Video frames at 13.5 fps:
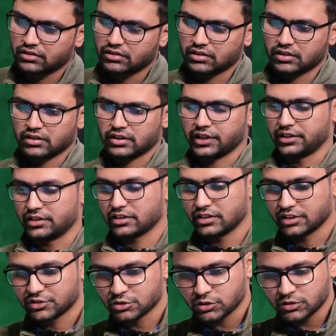Right.
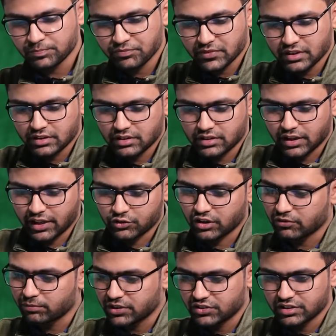So as you
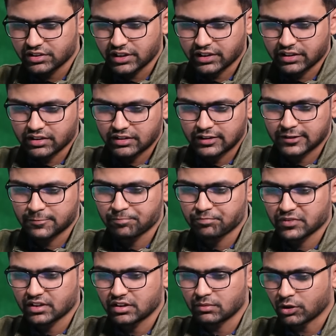have mentioned that
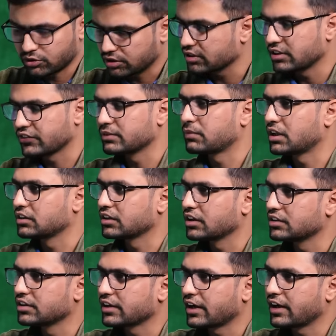about S.N.
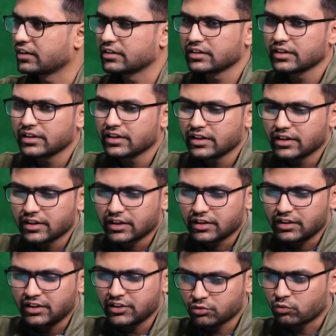Balagangadhara, and
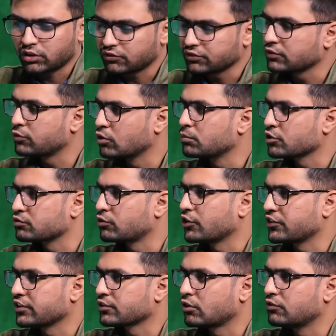he's one of the foremost
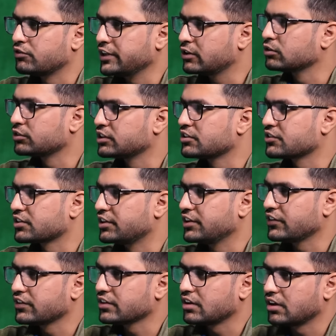voices of decolonial
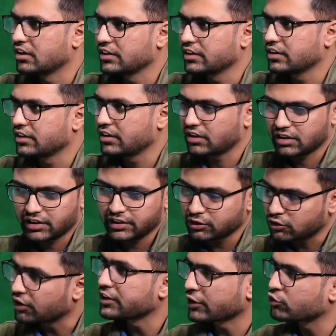studies in
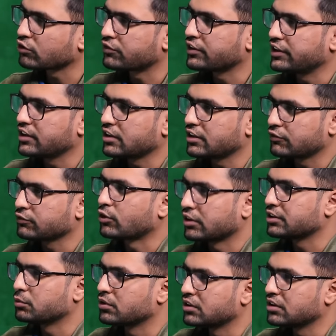context of India, if
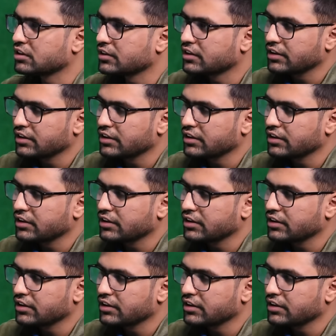not the world.